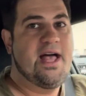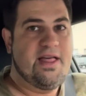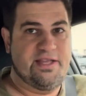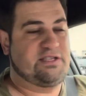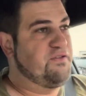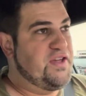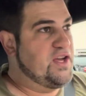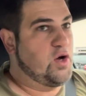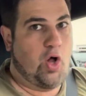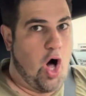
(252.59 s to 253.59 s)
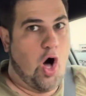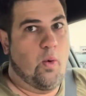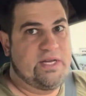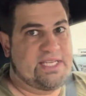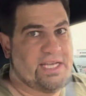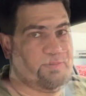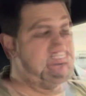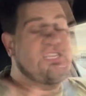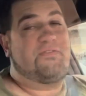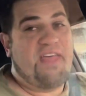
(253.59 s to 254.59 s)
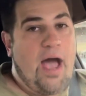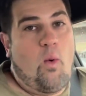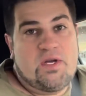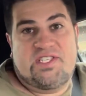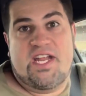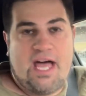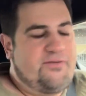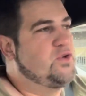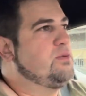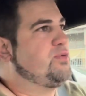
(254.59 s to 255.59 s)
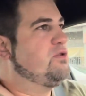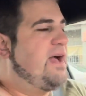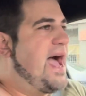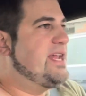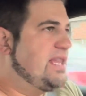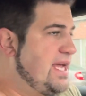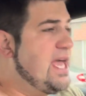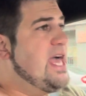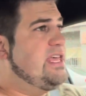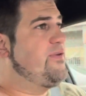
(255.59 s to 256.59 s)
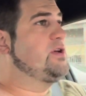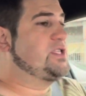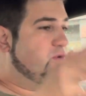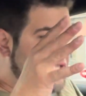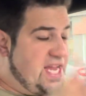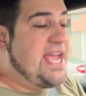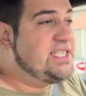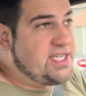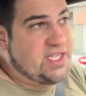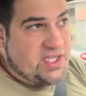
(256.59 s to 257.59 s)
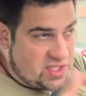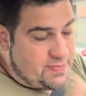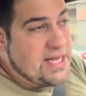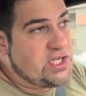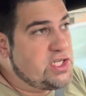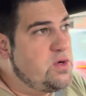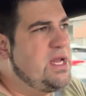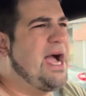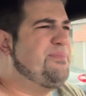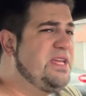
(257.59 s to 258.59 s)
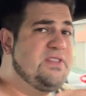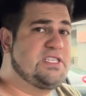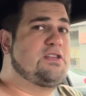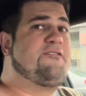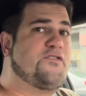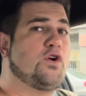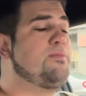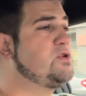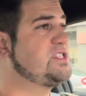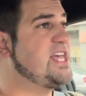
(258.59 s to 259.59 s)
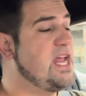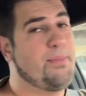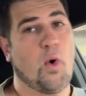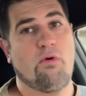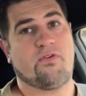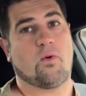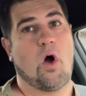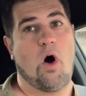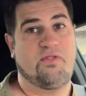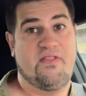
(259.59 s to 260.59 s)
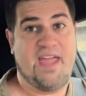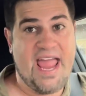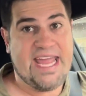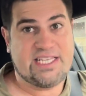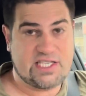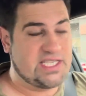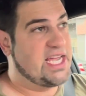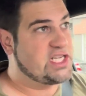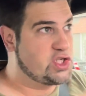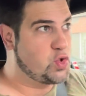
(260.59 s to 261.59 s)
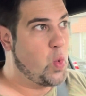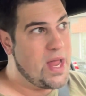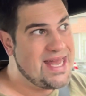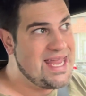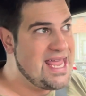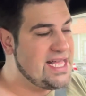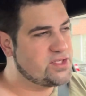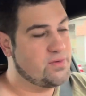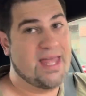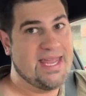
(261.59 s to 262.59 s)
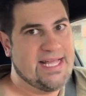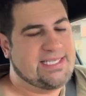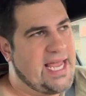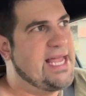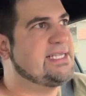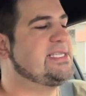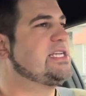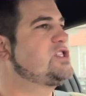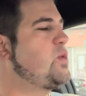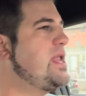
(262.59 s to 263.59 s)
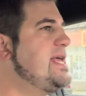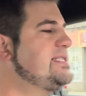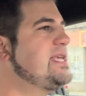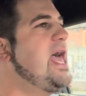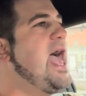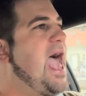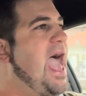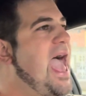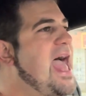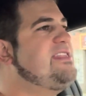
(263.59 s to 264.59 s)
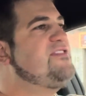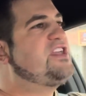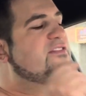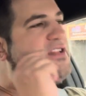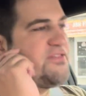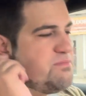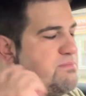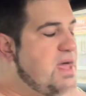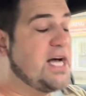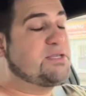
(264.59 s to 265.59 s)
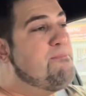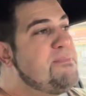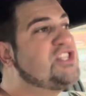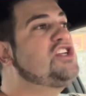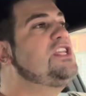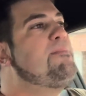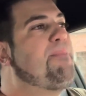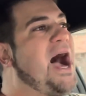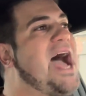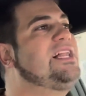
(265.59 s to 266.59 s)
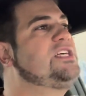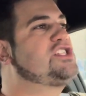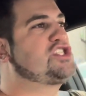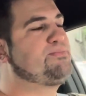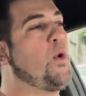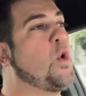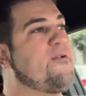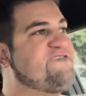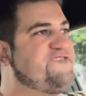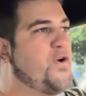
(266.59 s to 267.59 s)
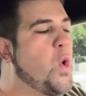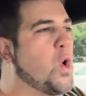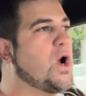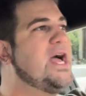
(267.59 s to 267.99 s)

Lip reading: this vehicle always has been. And as if that wasn't enough to improve handling, they've also changed the suspension tuning. I believe this is a firmer setup overall than the 8.6 Twin is, or than its 8.6 Twin is. And they've given us Michelin Pilot Sport 4